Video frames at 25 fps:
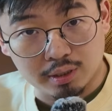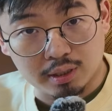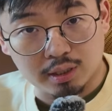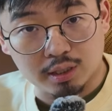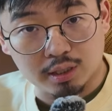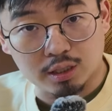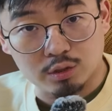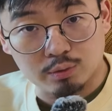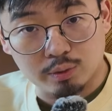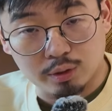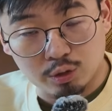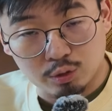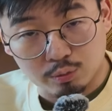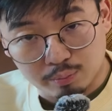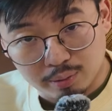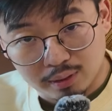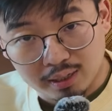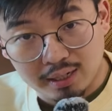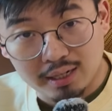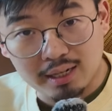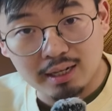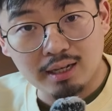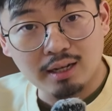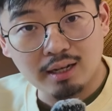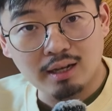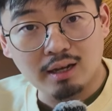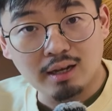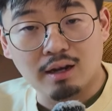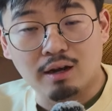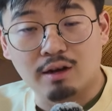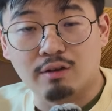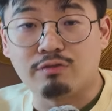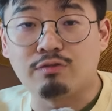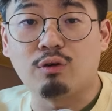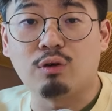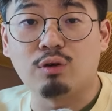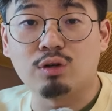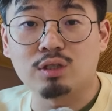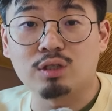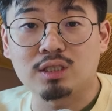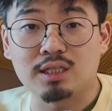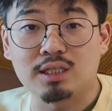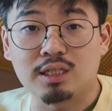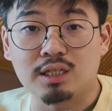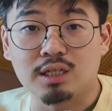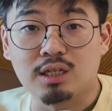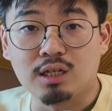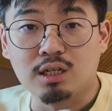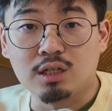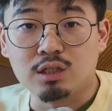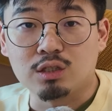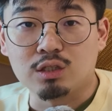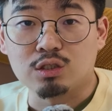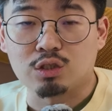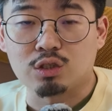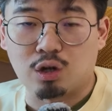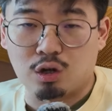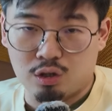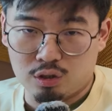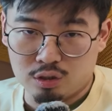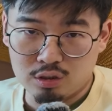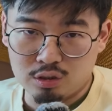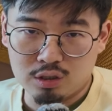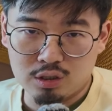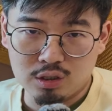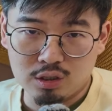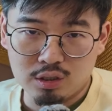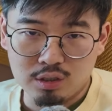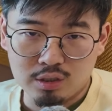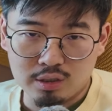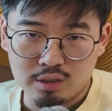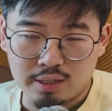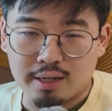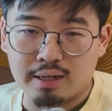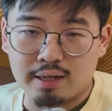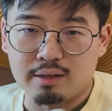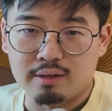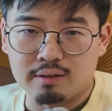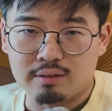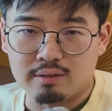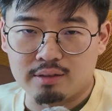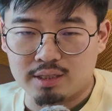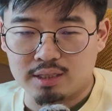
because when you play a 4-set songs that